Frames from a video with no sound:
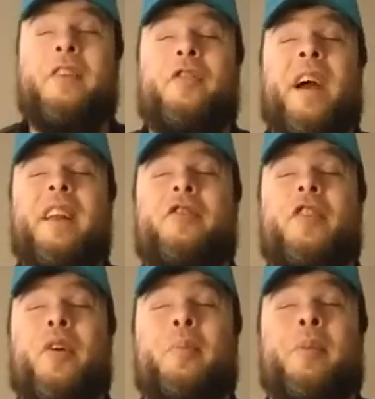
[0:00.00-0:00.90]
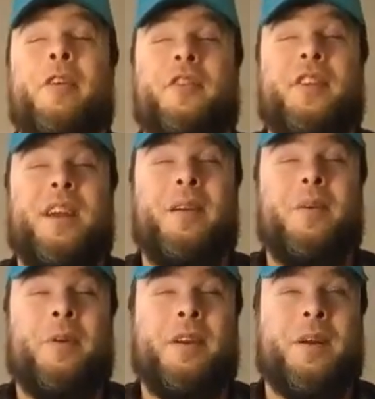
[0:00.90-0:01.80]
I try to show mercy
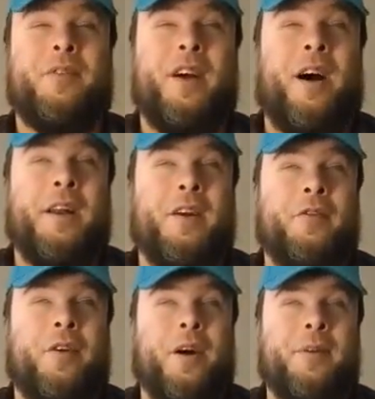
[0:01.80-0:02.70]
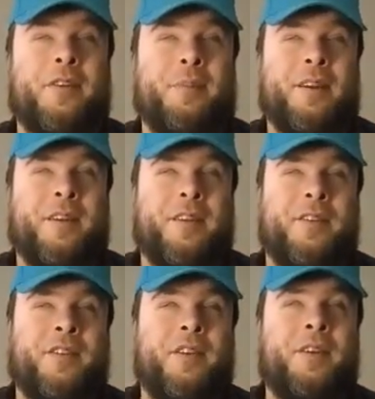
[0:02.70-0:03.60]
when it comes to audio dramas
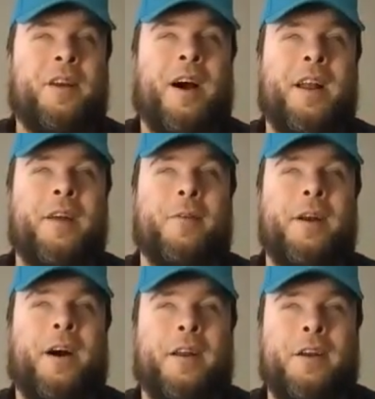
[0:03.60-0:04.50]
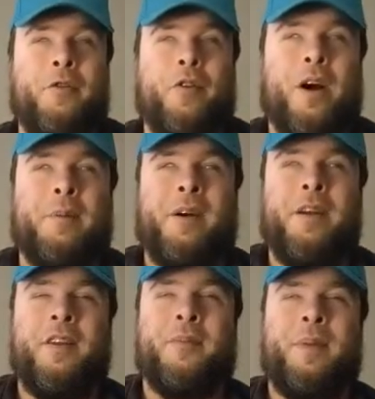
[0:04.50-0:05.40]
because not every audio
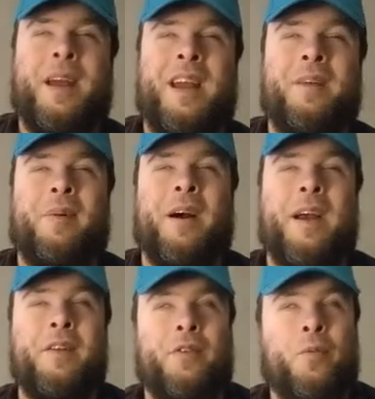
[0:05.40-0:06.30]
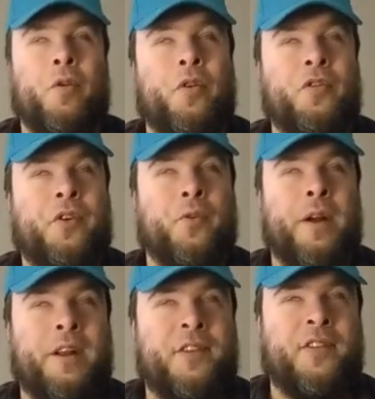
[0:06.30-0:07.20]
drama is made by the world's
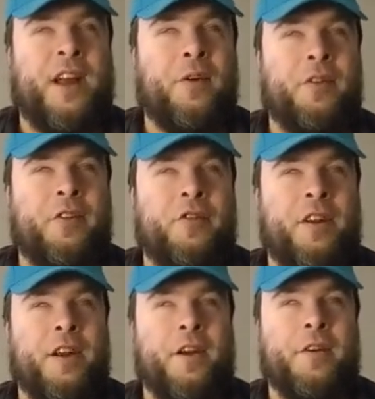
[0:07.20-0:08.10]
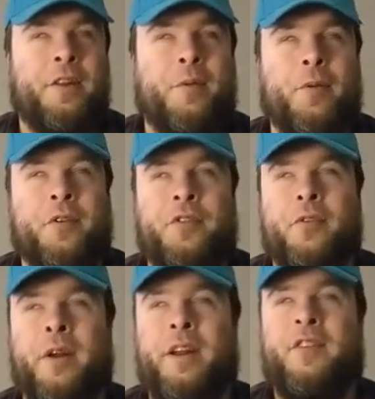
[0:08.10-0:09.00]
greatest sound engineer and the world's
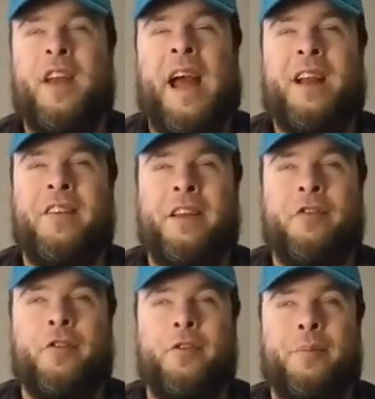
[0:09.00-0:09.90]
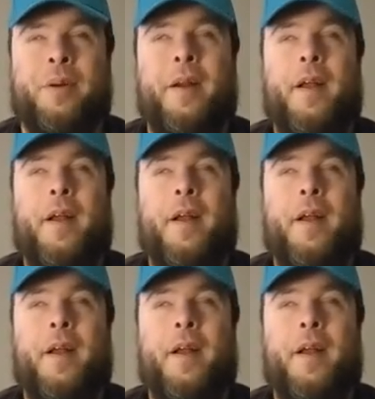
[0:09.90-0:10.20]
greatest acting troupe.